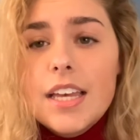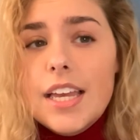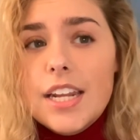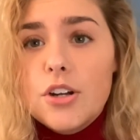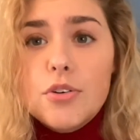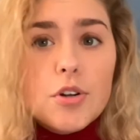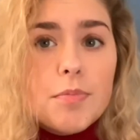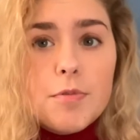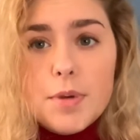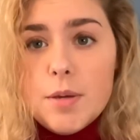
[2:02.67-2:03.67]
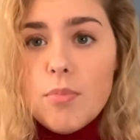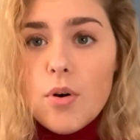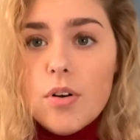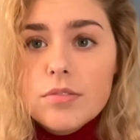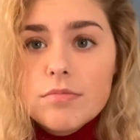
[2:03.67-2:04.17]
in a group of
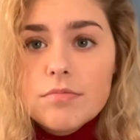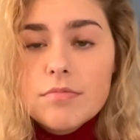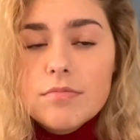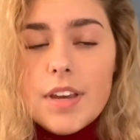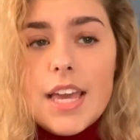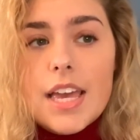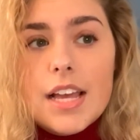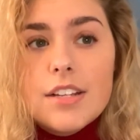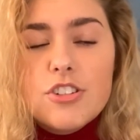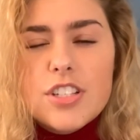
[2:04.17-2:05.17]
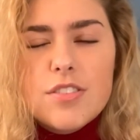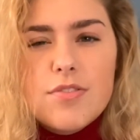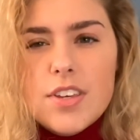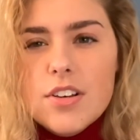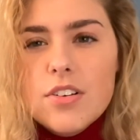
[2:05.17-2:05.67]
people and just
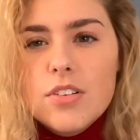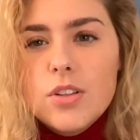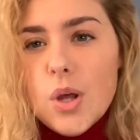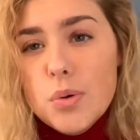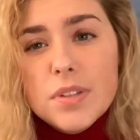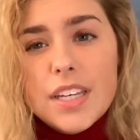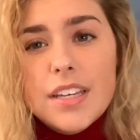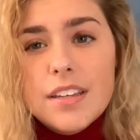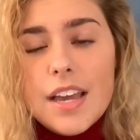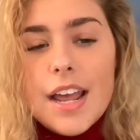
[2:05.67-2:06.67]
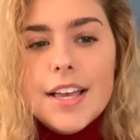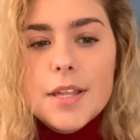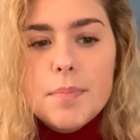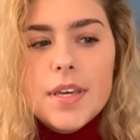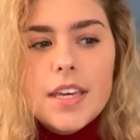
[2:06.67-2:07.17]
feel lonely. And I
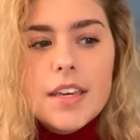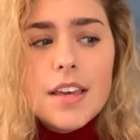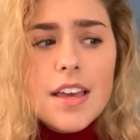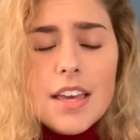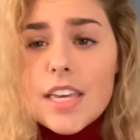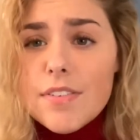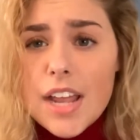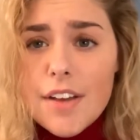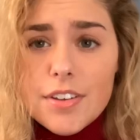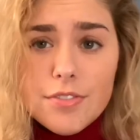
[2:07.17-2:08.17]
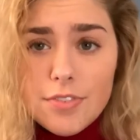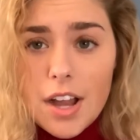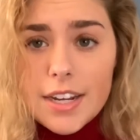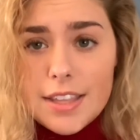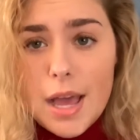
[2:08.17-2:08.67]
could be even having
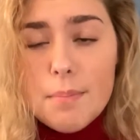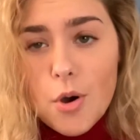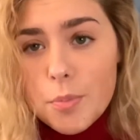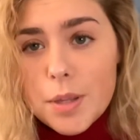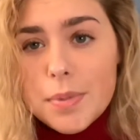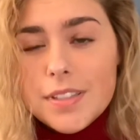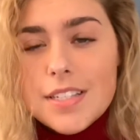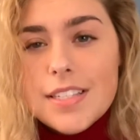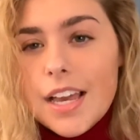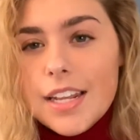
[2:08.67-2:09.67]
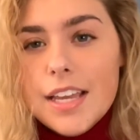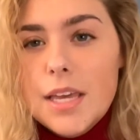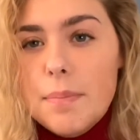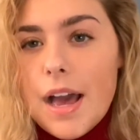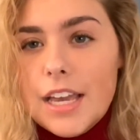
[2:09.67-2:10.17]
fun in that moment, but the second I get
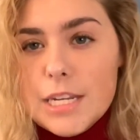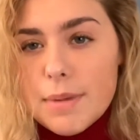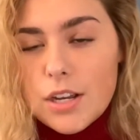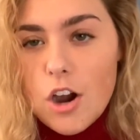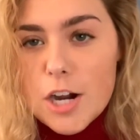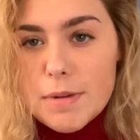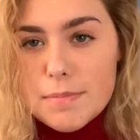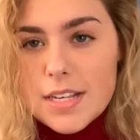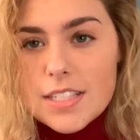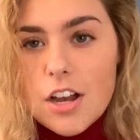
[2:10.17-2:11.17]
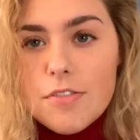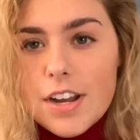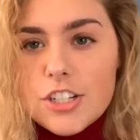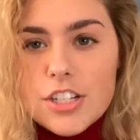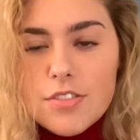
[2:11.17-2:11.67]
back into my car by myself, I
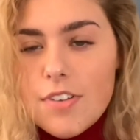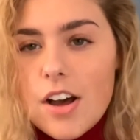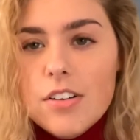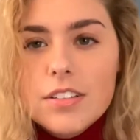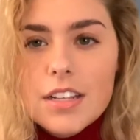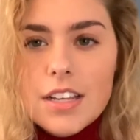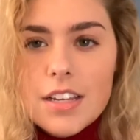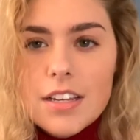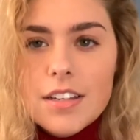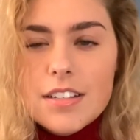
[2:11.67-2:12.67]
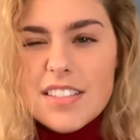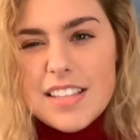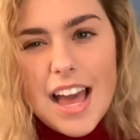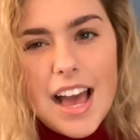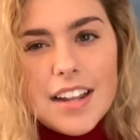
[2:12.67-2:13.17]
just felt
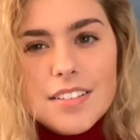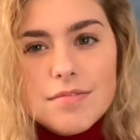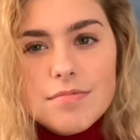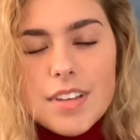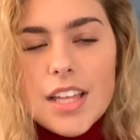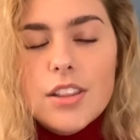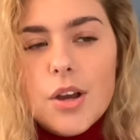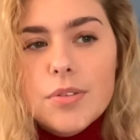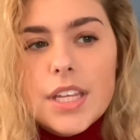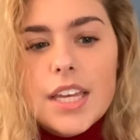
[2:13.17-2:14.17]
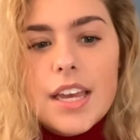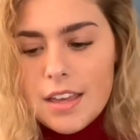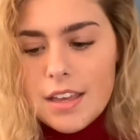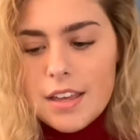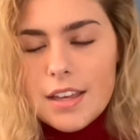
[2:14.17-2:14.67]
sad and lonely.
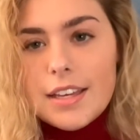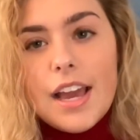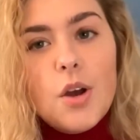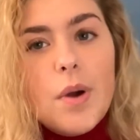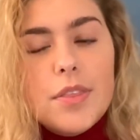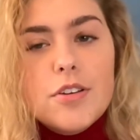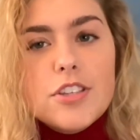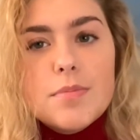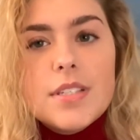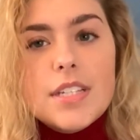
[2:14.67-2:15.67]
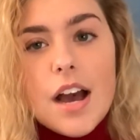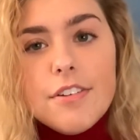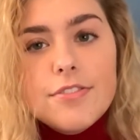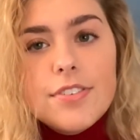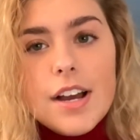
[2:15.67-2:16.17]
Kind of went through some
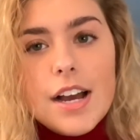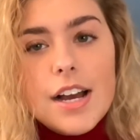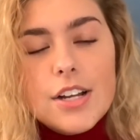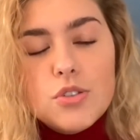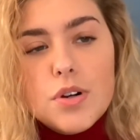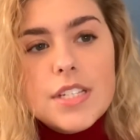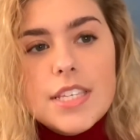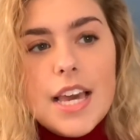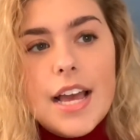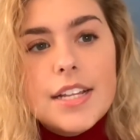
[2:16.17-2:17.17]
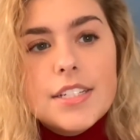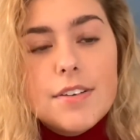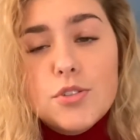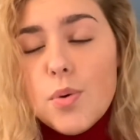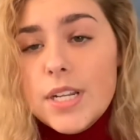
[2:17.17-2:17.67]
stuff towards the end of
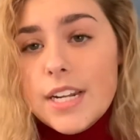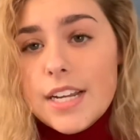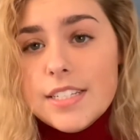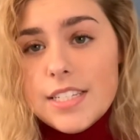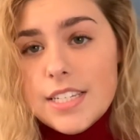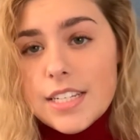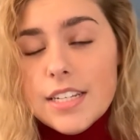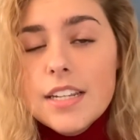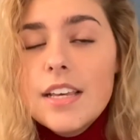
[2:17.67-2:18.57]
2019.